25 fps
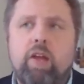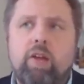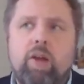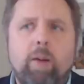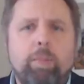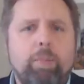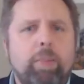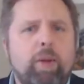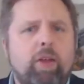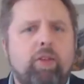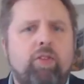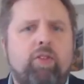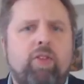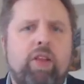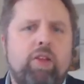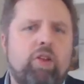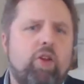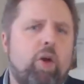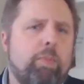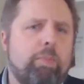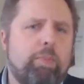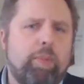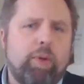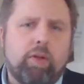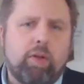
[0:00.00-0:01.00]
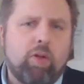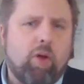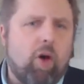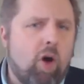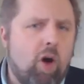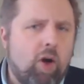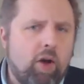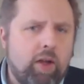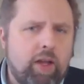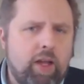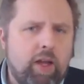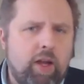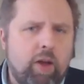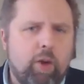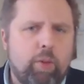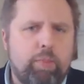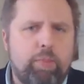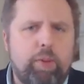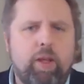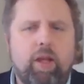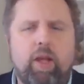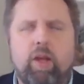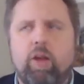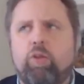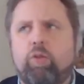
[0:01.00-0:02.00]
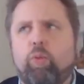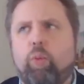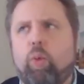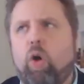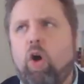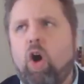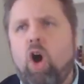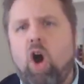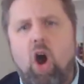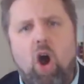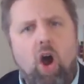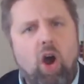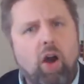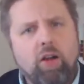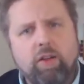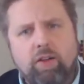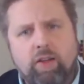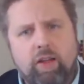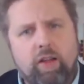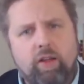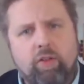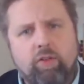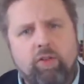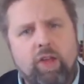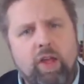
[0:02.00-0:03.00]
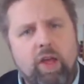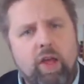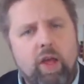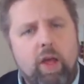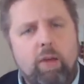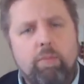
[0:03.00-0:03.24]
not because they don't belong here, because we're heartless,